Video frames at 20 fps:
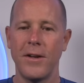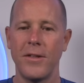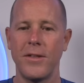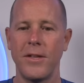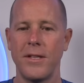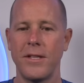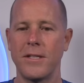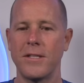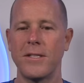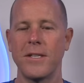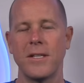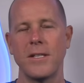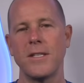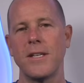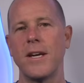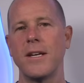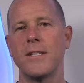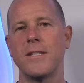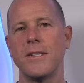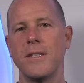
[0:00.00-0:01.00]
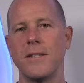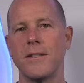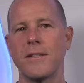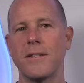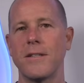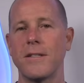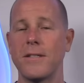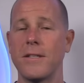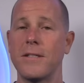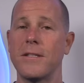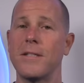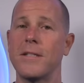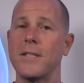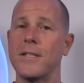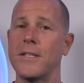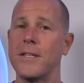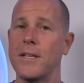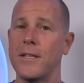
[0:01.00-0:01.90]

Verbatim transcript: than the successes because the